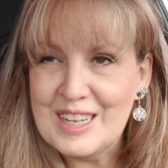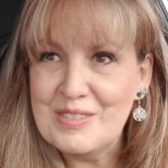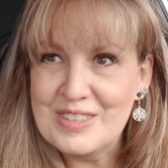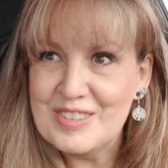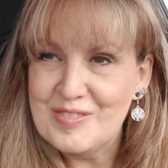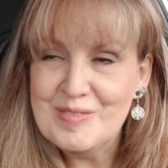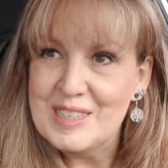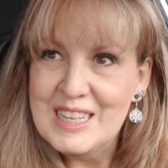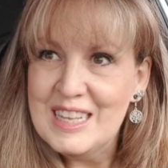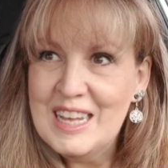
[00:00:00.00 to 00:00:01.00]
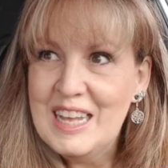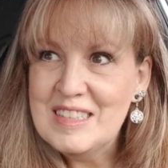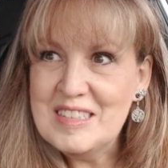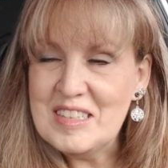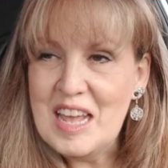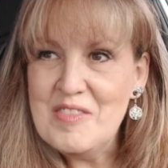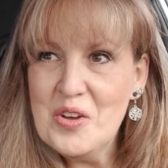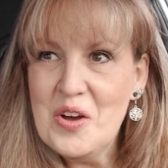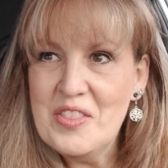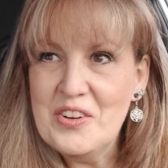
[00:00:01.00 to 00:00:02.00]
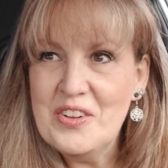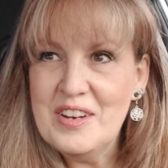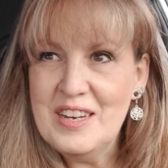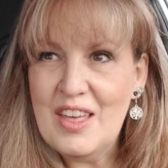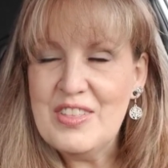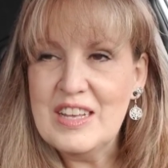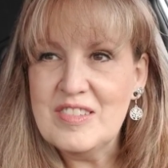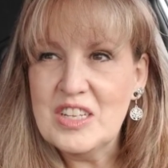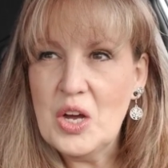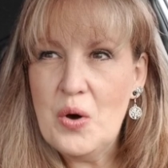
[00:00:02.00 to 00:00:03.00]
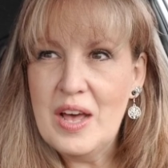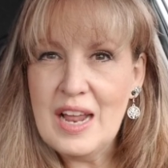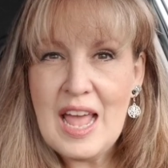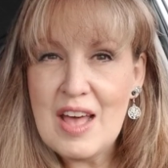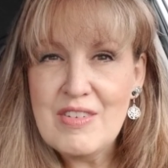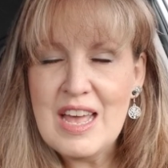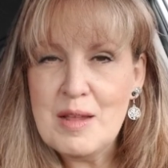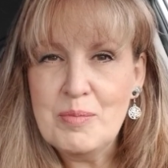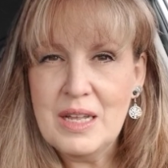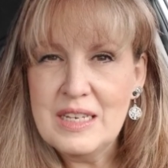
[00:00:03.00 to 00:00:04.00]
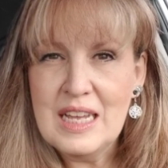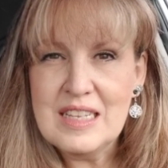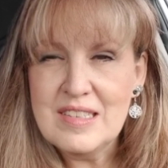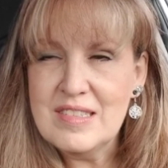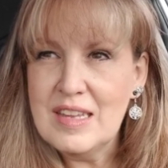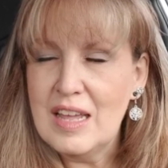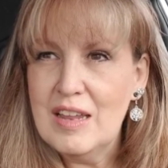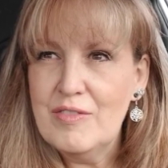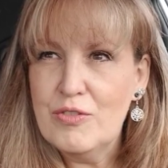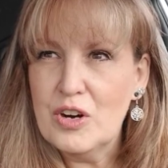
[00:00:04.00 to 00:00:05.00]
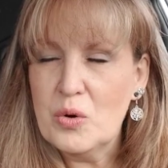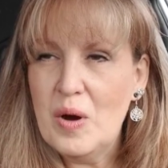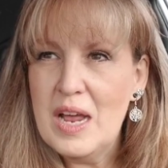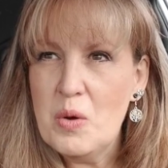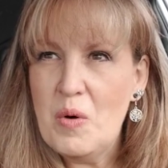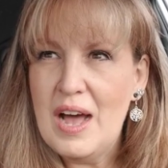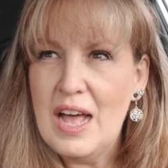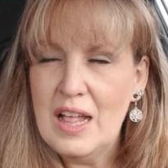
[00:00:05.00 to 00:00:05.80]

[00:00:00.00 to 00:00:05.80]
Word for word: I'm just since I have no other nothing else to go on, I haven't had blood tests done for quite a while.